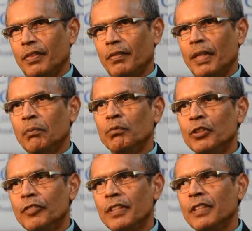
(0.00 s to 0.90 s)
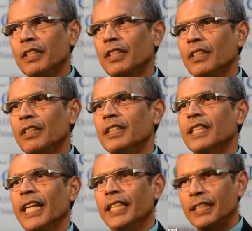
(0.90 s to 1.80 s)
by moving to the
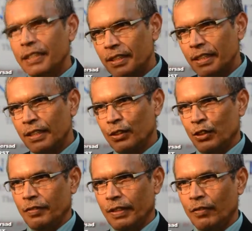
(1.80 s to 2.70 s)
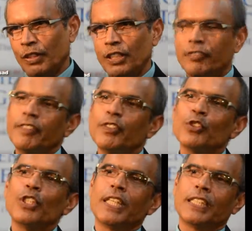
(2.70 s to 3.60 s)
Science City in Couva, which is
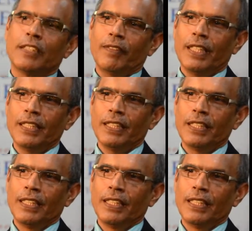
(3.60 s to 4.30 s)
52 acres of land,